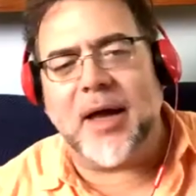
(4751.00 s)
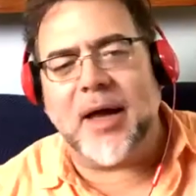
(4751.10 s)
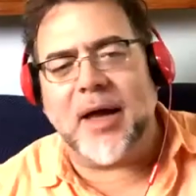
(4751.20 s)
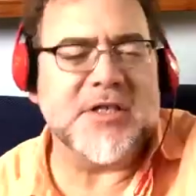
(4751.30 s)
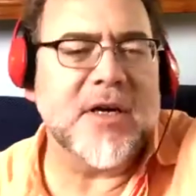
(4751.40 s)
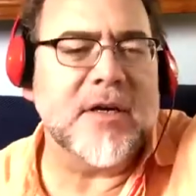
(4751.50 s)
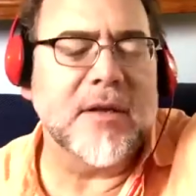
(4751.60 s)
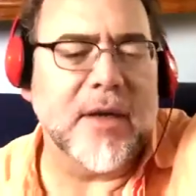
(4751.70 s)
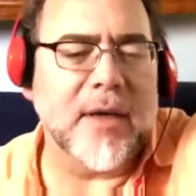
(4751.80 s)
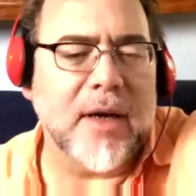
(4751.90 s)
to tell you
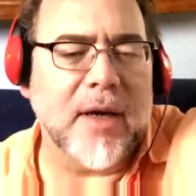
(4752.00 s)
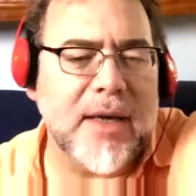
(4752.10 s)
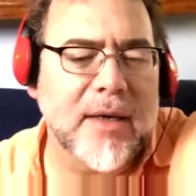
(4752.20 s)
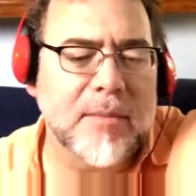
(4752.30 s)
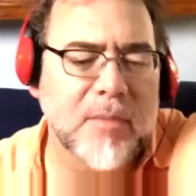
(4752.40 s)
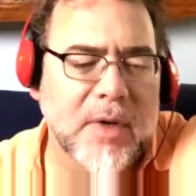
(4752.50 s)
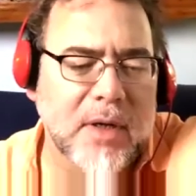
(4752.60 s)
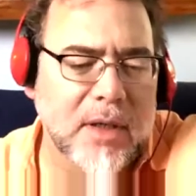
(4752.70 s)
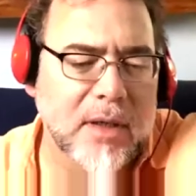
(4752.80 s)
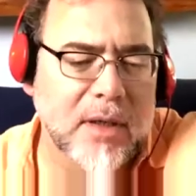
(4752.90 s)
that I
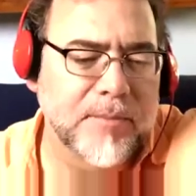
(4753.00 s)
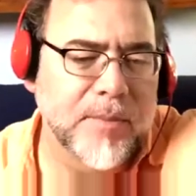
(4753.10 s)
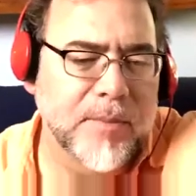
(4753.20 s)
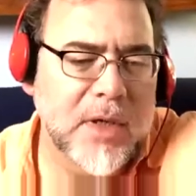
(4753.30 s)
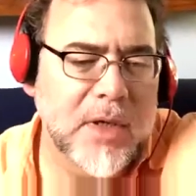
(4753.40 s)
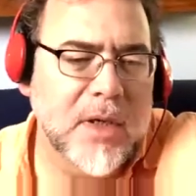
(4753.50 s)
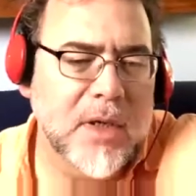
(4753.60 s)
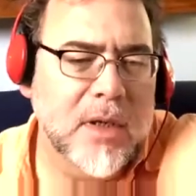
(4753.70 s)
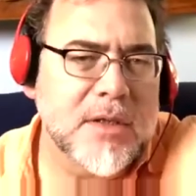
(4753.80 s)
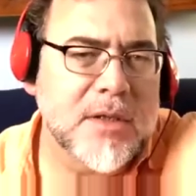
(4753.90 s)
am
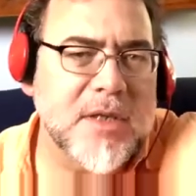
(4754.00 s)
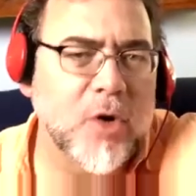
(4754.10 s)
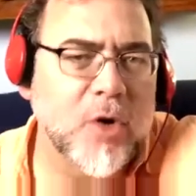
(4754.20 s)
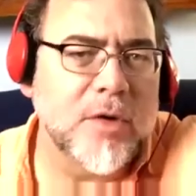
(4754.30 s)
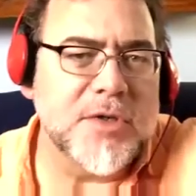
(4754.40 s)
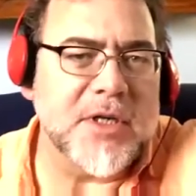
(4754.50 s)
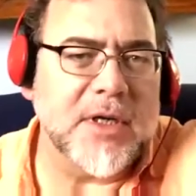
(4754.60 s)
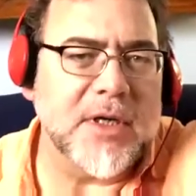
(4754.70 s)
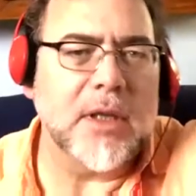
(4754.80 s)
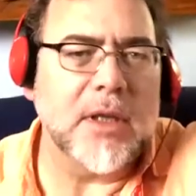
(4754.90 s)
someone who's
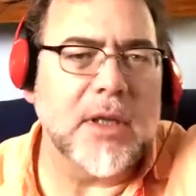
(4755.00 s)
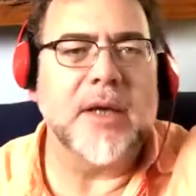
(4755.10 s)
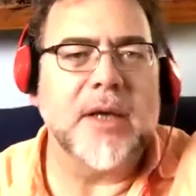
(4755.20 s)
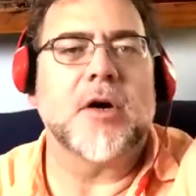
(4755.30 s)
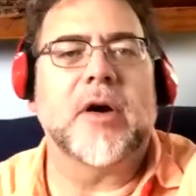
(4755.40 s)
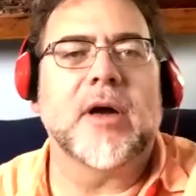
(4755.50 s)
inclined. Sorry, I'm